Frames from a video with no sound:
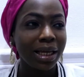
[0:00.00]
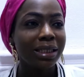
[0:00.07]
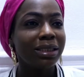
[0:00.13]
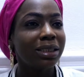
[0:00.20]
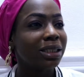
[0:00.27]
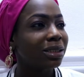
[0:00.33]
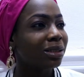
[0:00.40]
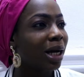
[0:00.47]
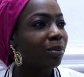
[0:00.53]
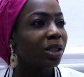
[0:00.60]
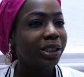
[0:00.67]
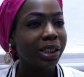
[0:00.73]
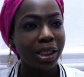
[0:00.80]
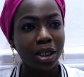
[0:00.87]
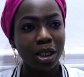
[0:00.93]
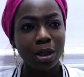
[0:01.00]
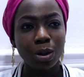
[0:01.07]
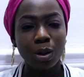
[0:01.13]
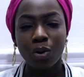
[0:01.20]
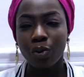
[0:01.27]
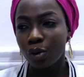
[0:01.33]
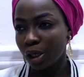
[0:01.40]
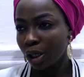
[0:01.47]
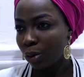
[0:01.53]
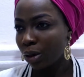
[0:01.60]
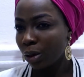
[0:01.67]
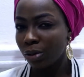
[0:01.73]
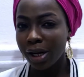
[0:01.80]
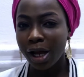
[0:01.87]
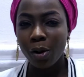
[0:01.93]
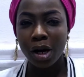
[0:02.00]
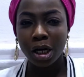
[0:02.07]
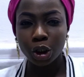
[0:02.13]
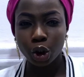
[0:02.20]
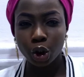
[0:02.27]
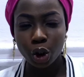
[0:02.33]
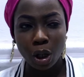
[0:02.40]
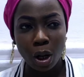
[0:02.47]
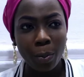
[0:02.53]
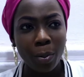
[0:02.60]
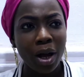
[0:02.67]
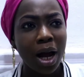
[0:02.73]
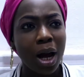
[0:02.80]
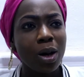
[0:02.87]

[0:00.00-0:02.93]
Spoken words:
Then I'm already thinking of, okay, where will I go and shop?